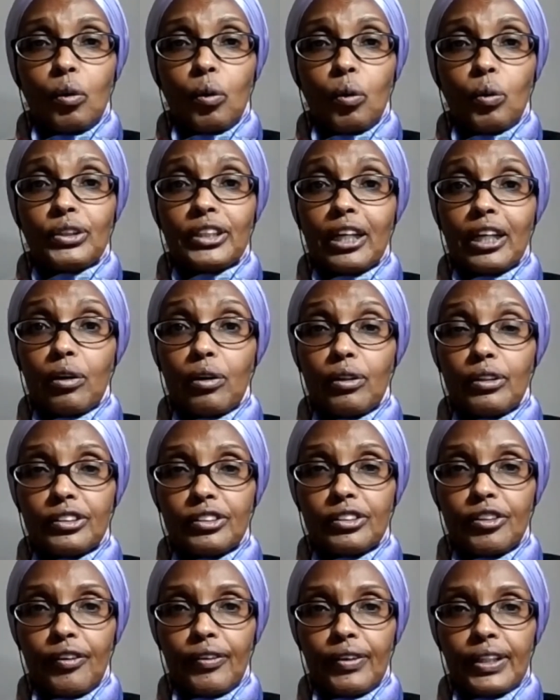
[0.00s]
On the
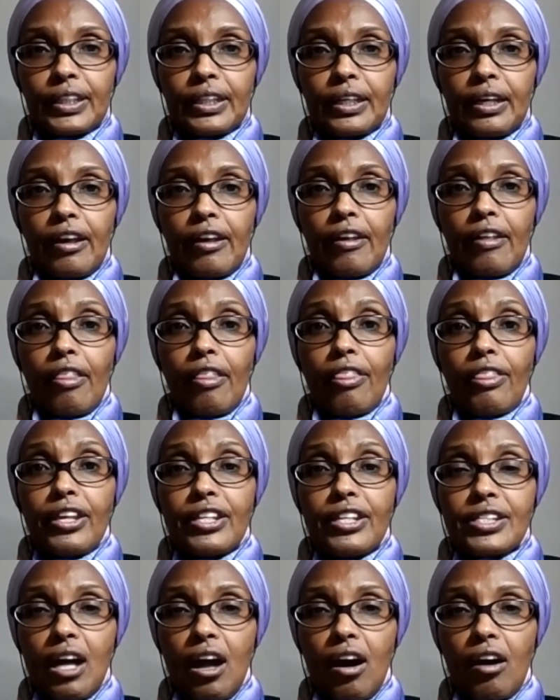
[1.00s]
contrary,
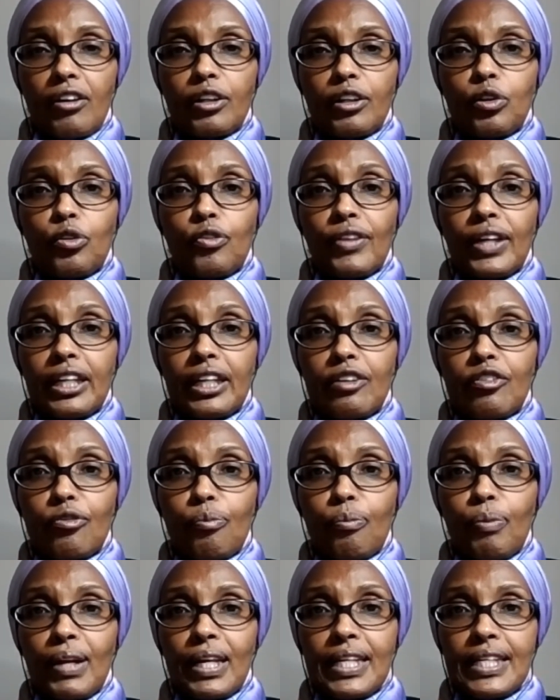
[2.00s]
these are innovative
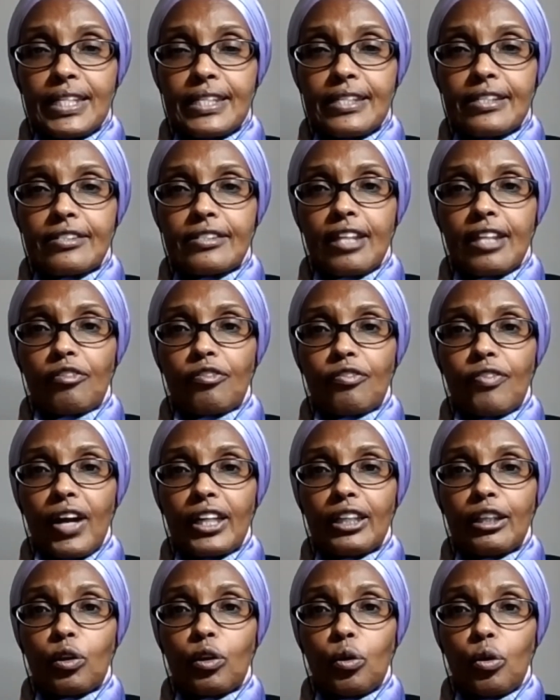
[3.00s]
places that
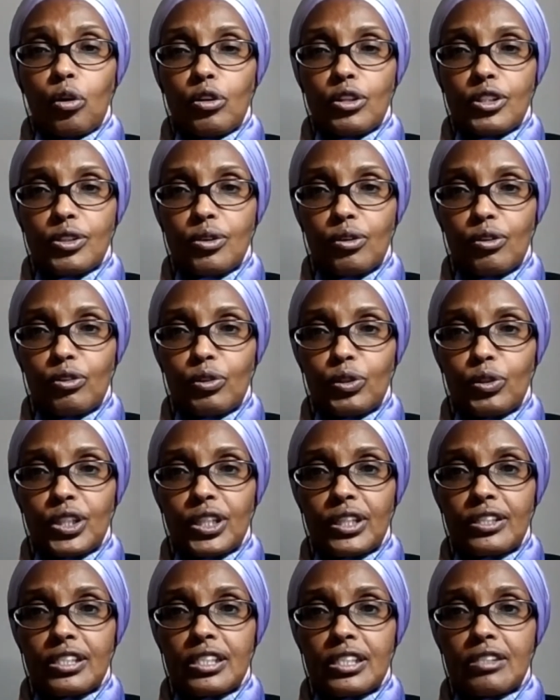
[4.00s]
find local
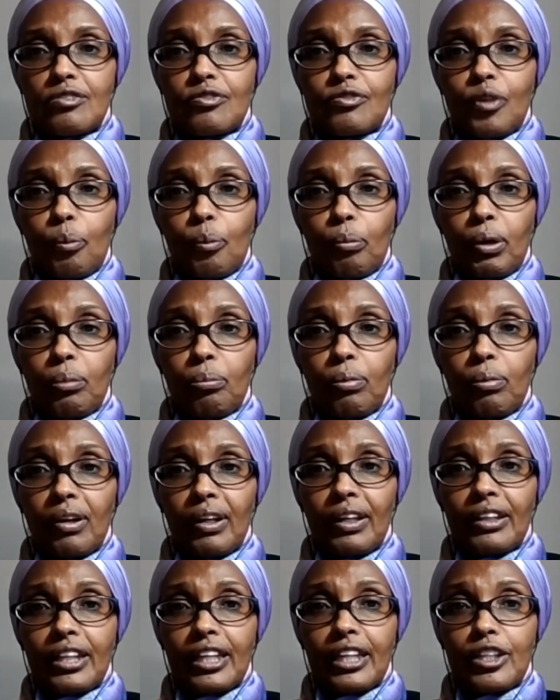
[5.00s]
solutions for people
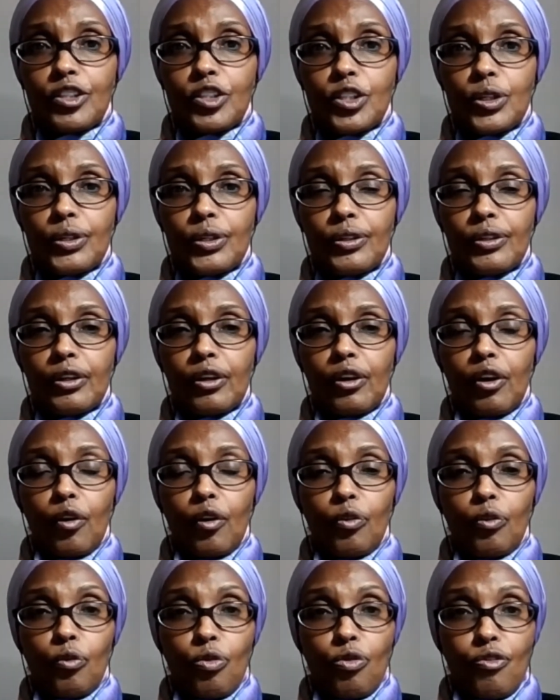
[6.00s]
and nature
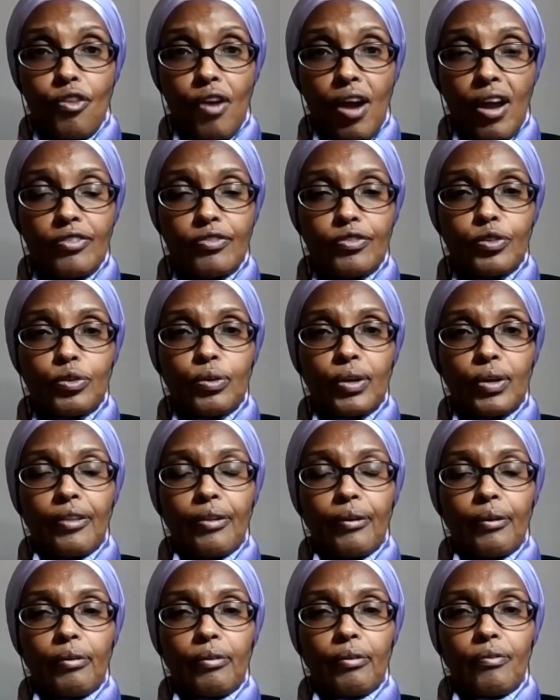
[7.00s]
to thrive
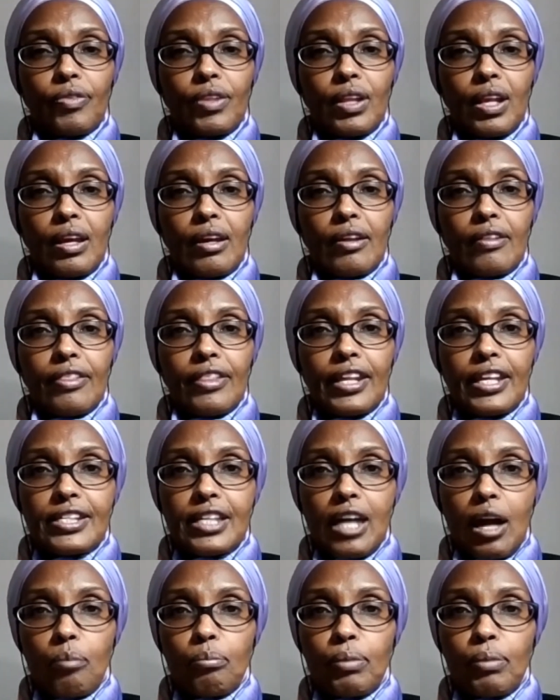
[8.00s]
together. These
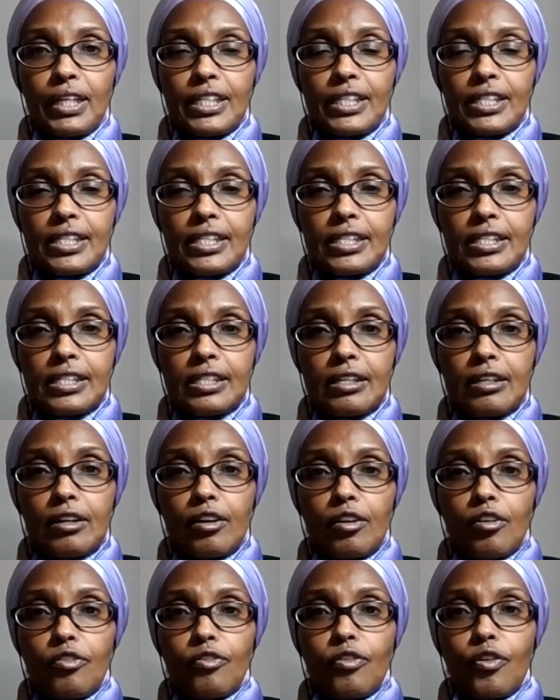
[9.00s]
are places
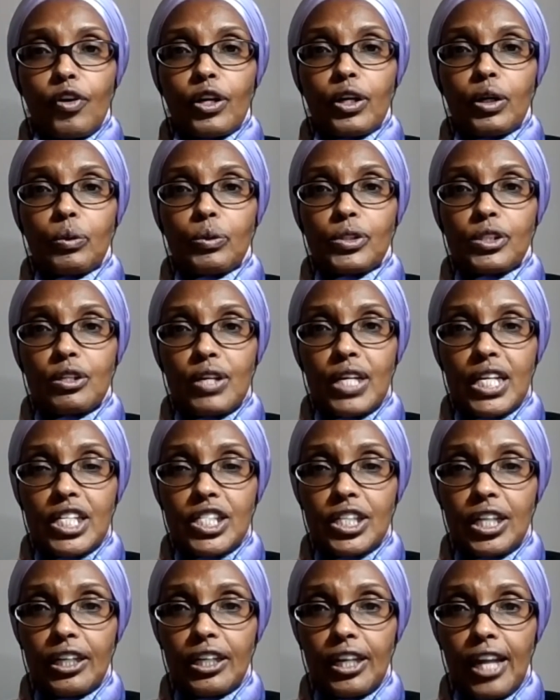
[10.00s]
for
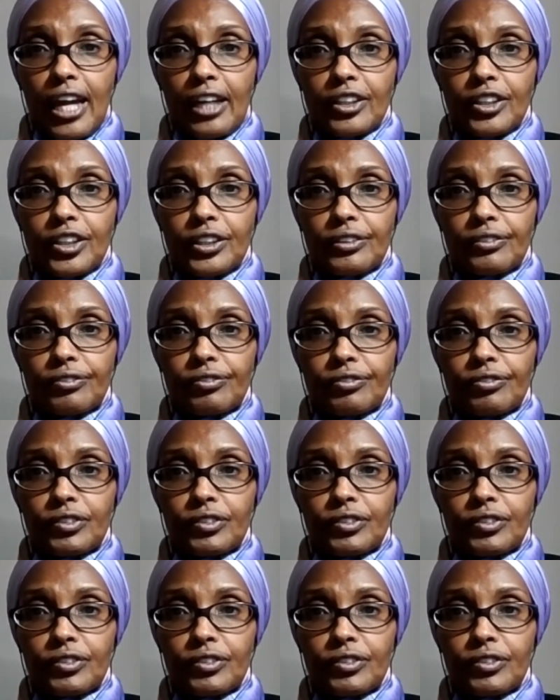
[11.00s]
reconciliation in action,